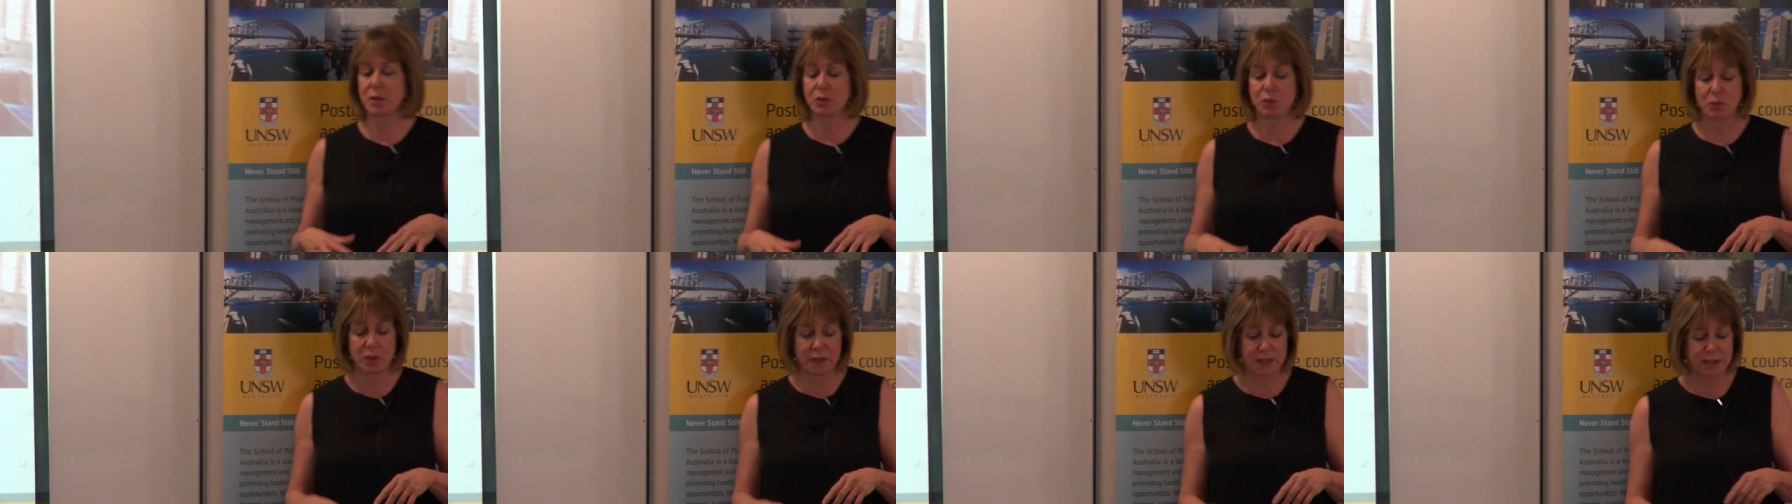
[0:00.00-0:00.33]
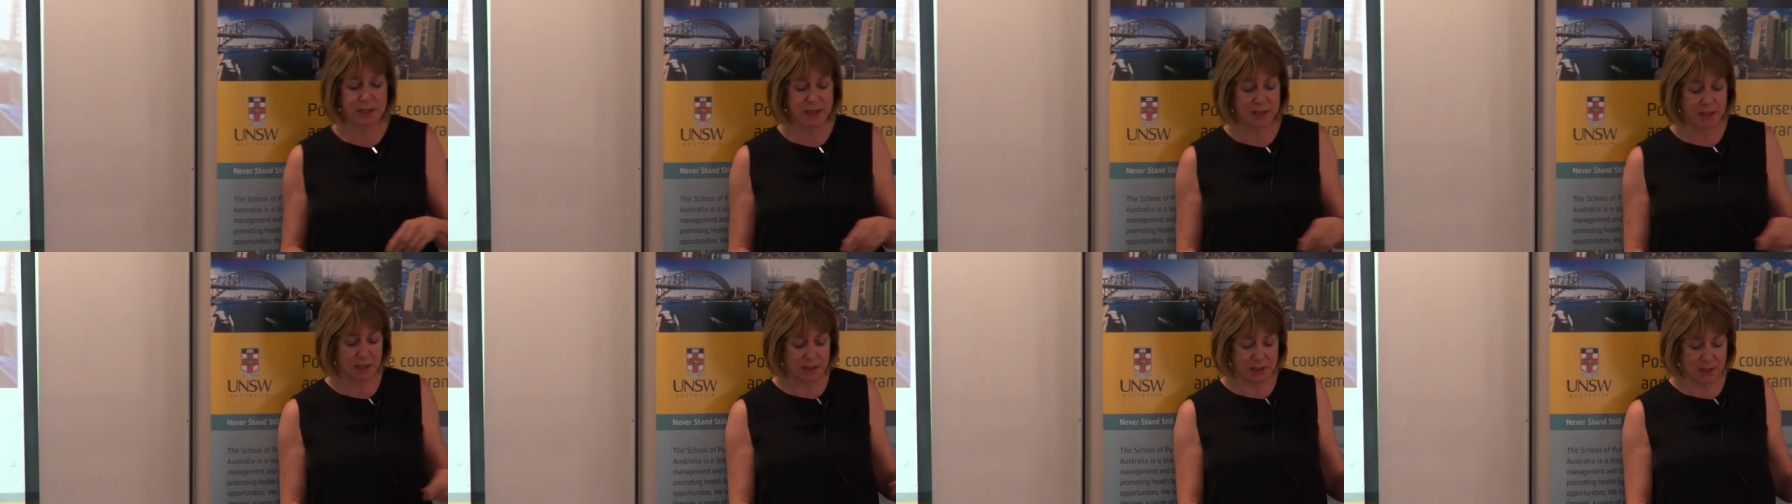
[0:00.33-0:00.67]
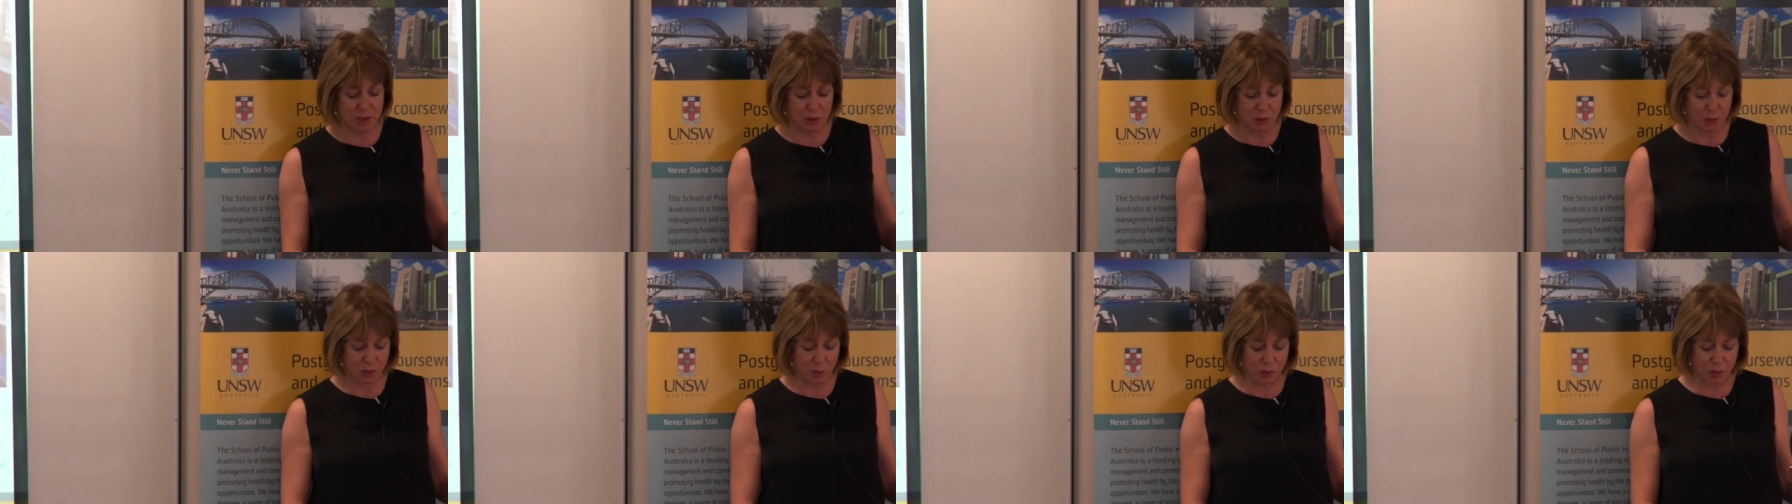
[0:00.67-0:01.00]
the risk
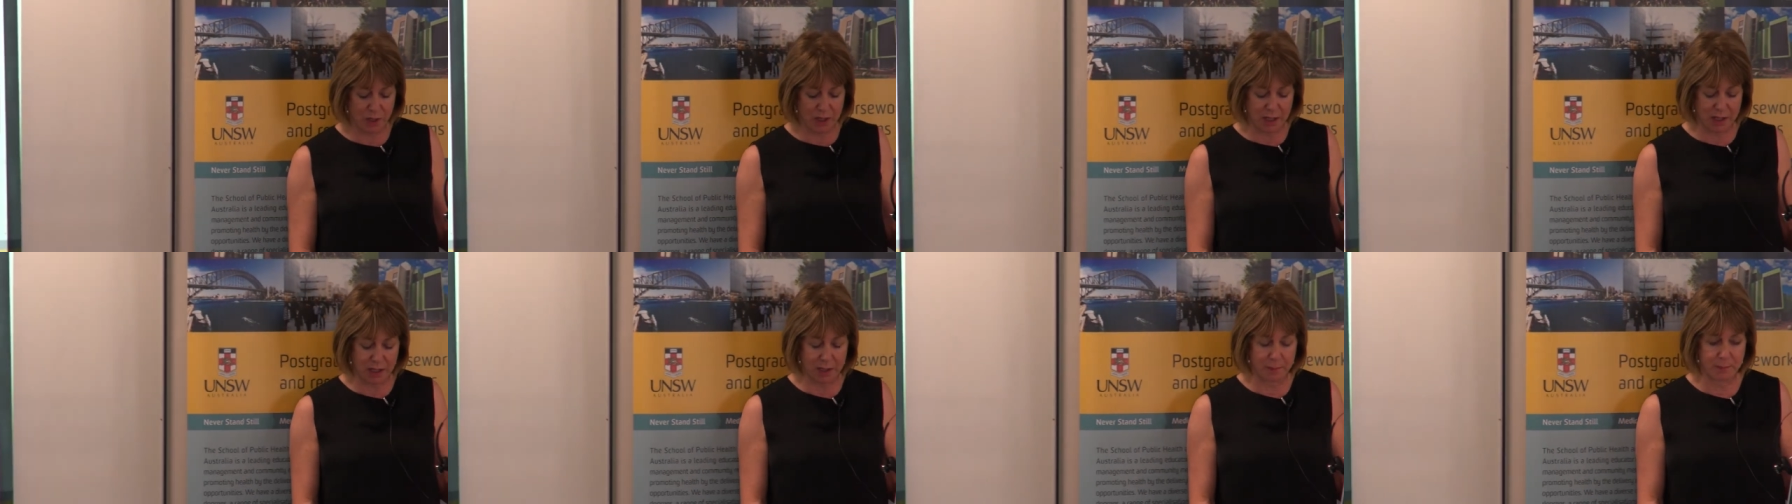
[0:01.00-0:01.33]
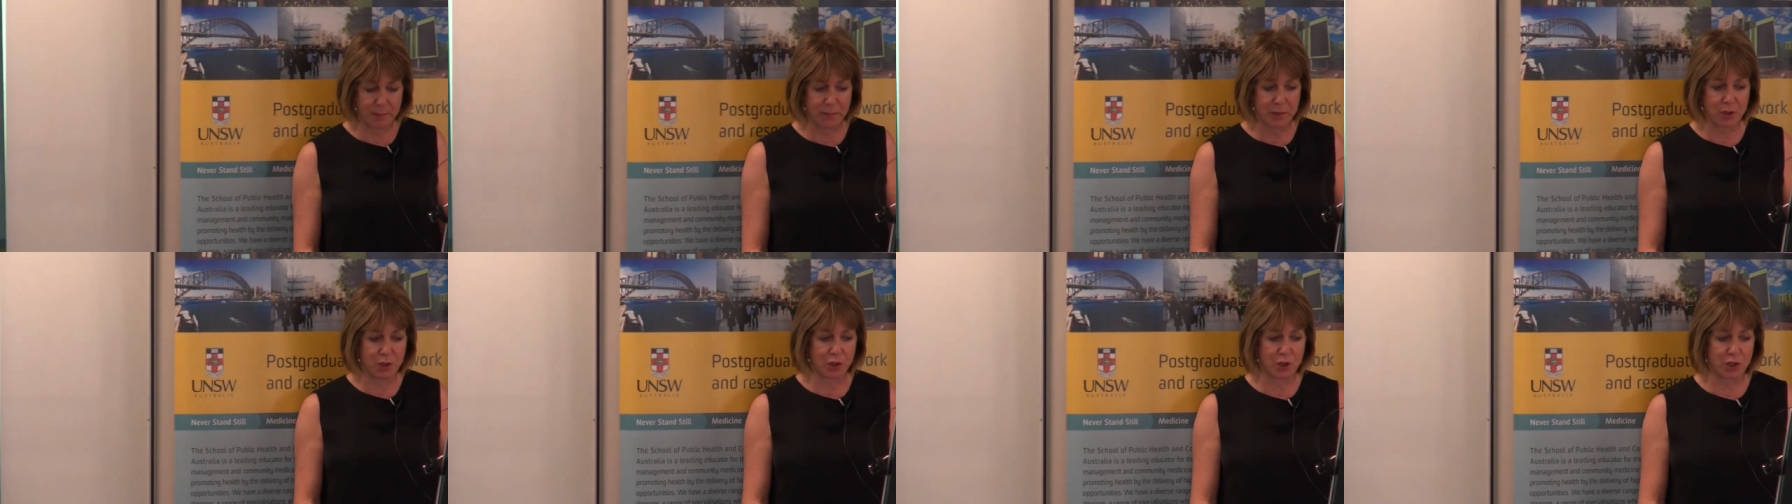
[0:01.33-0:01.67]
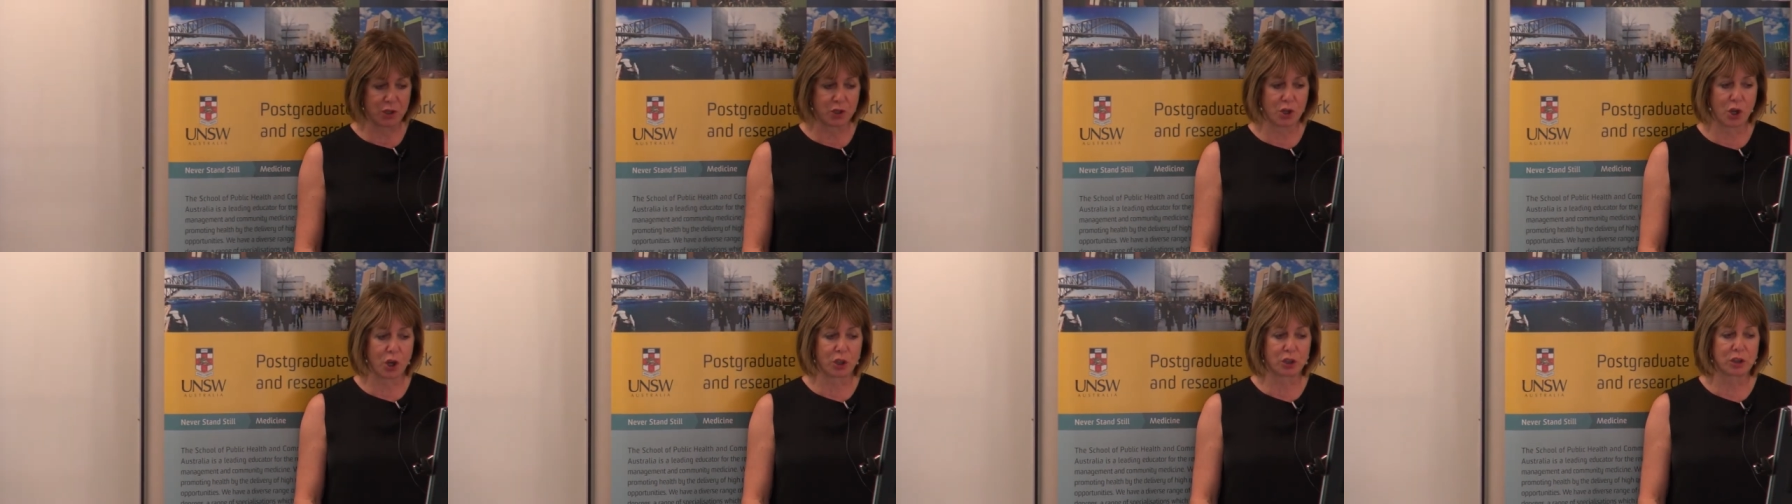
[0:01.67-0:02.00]
to um, the
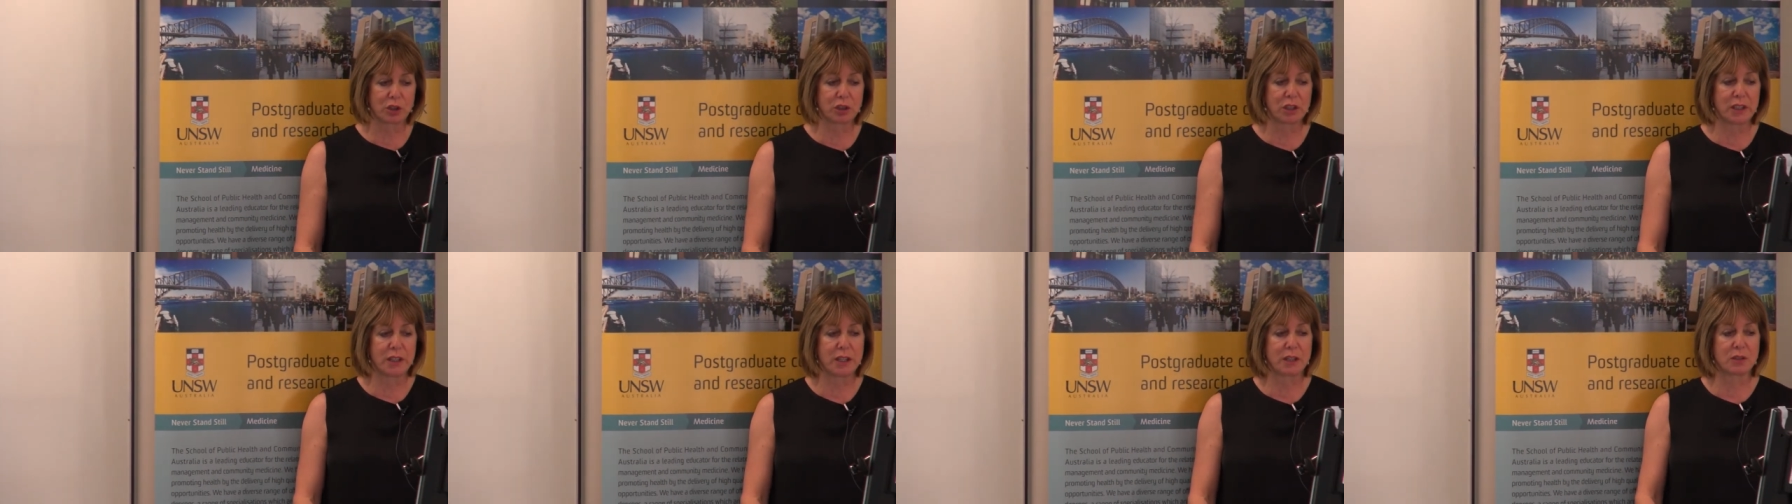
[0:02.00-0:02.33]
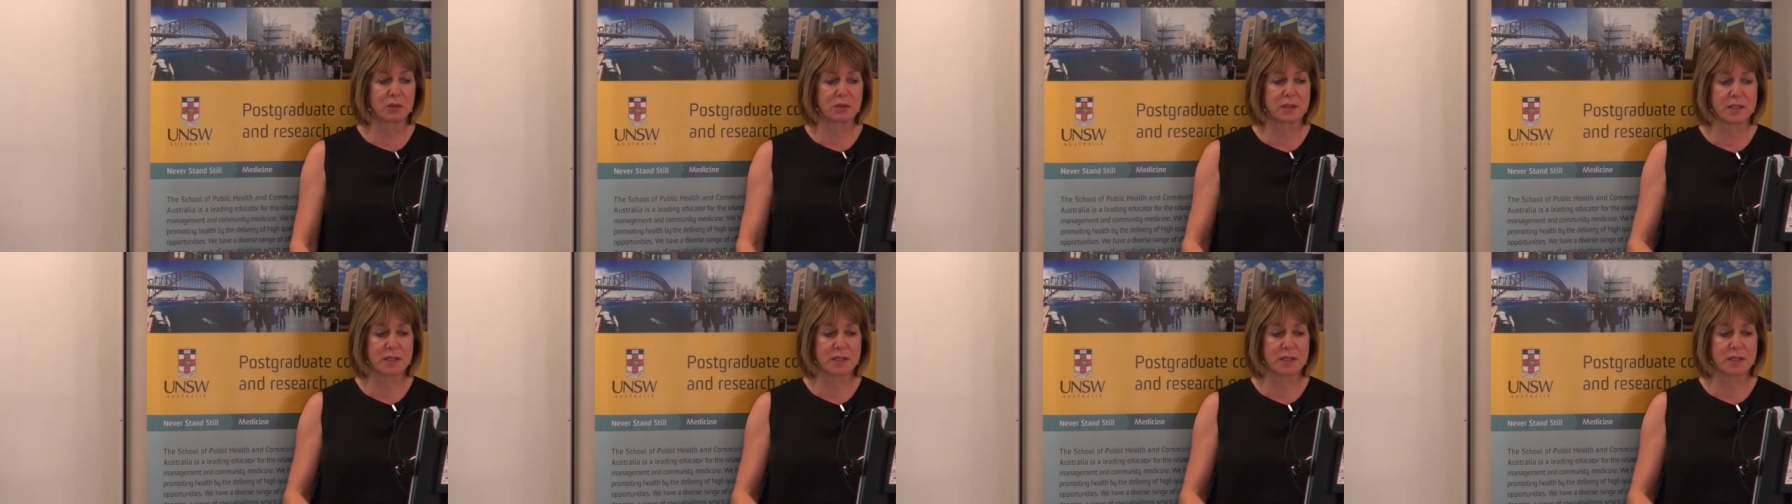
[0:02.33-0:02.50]
non-clinical